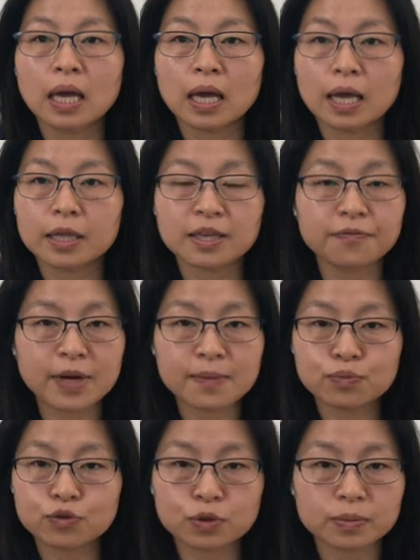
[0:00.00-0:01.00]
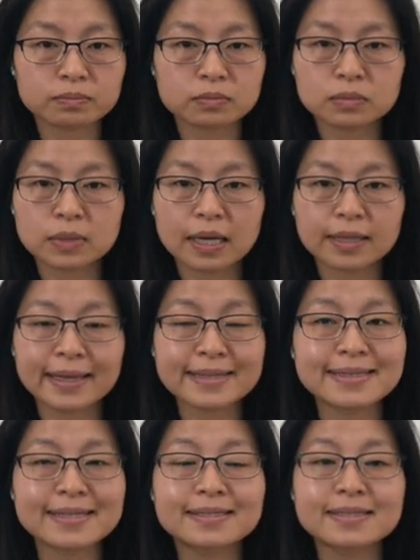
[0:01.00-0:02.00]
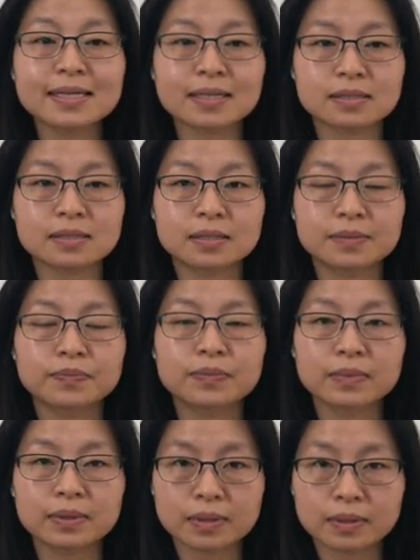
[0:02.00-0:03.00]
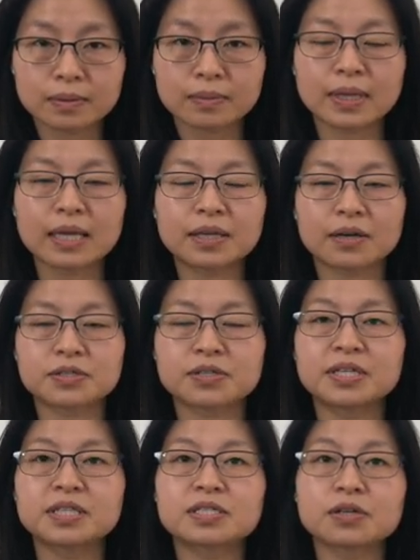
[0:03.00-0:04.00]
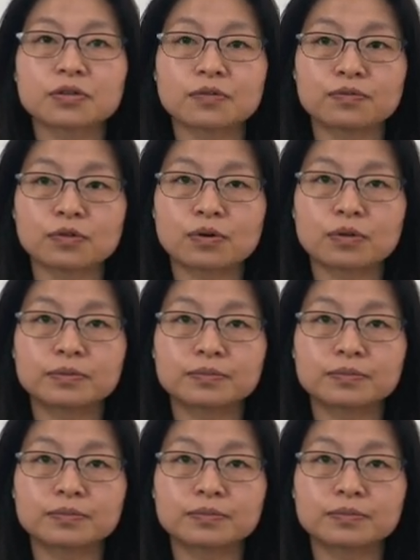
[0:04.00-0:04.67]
And if I put uh, less than six, then there is an integer on the floor.